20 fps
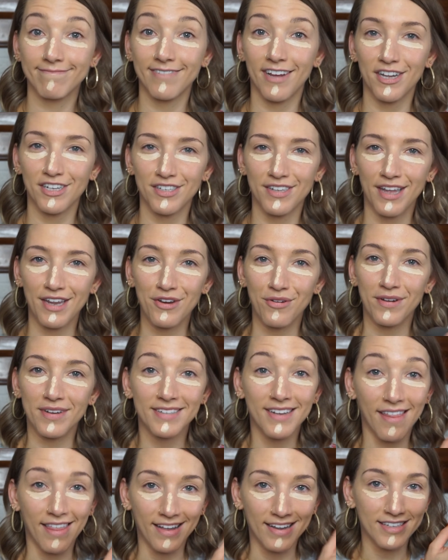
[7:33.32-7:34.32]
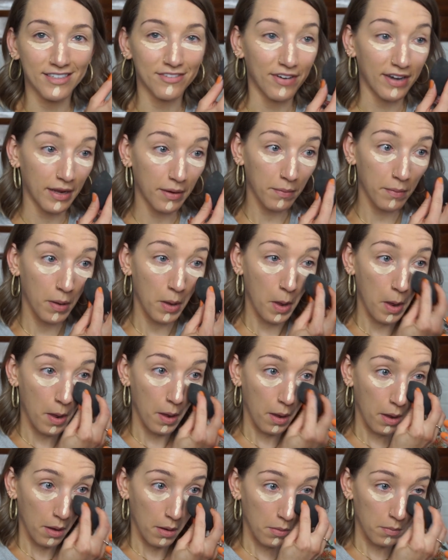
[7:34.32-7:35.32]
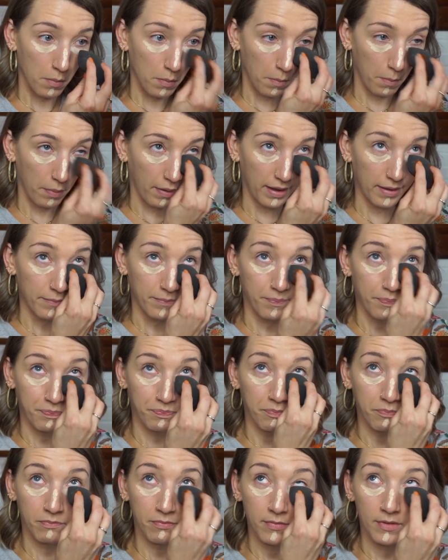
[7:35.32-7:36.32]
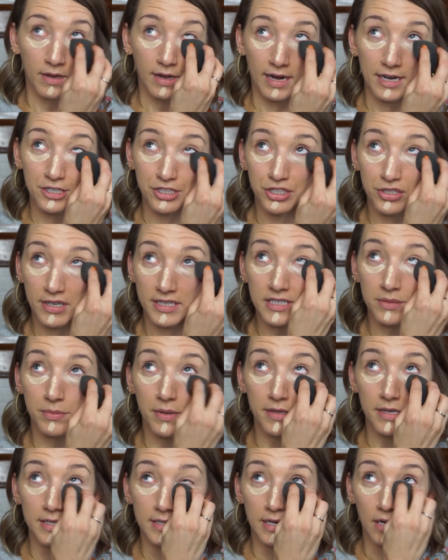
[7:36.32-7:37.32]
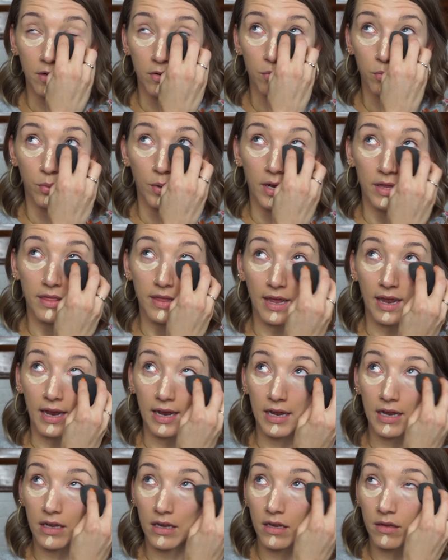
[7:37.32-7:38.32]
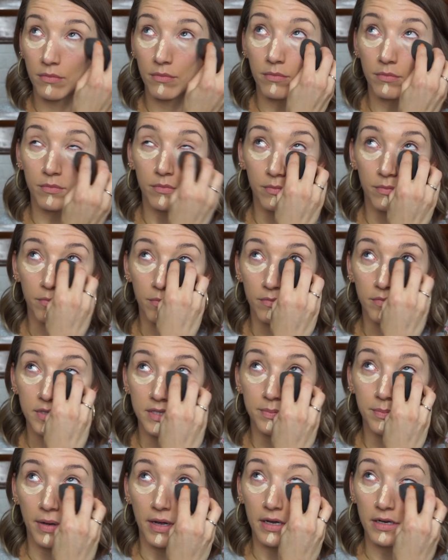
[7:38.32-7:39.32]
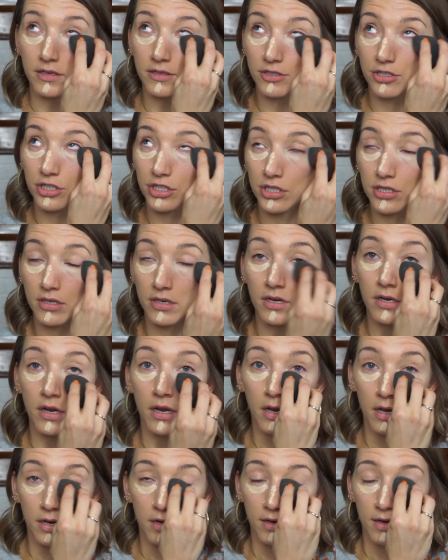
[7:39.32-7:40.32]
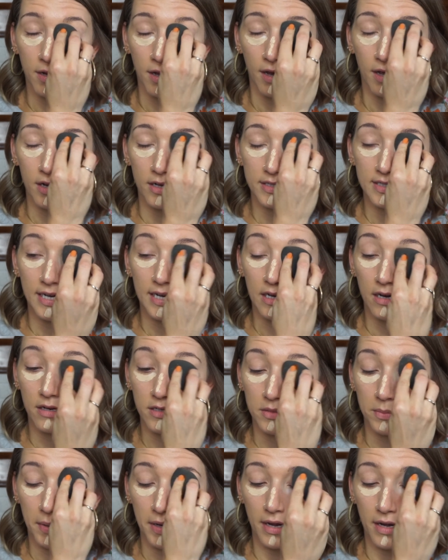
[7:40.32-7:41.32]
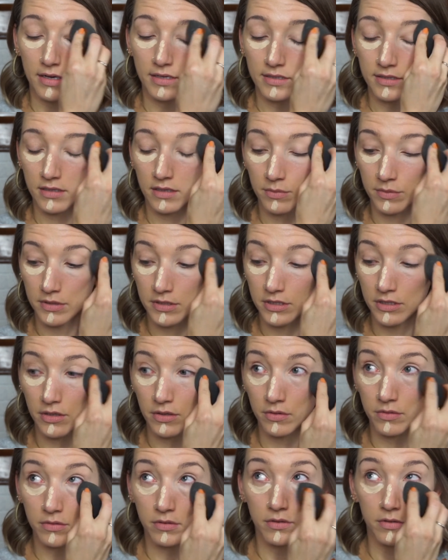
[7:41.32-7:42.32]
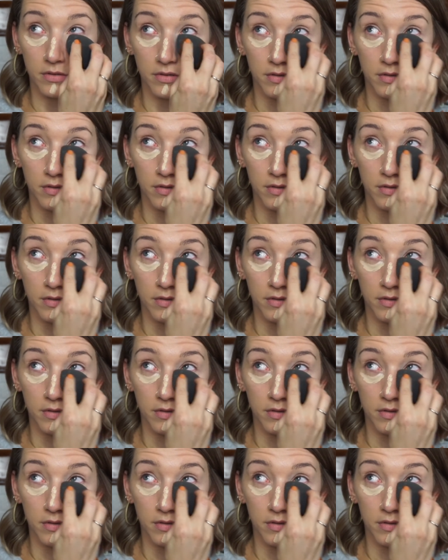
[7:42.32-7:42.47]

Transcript: Also that noise, I think it's funny. But I do like to blend this out with a sponge. And I'll take it onto my eyes a little bit too.